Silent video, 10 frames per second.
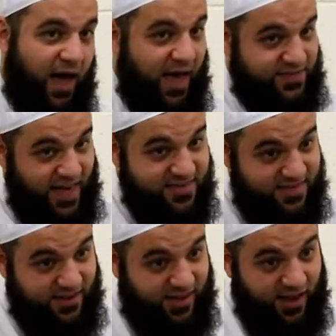That
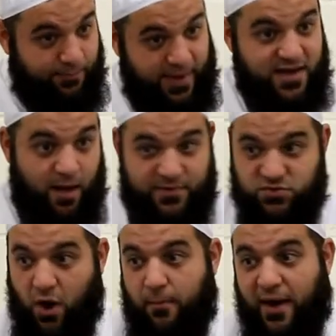thinking may come
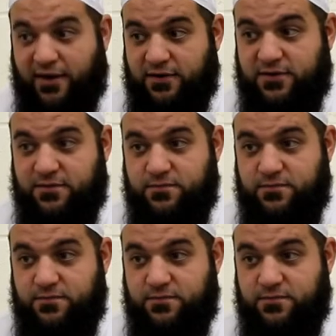into our mind.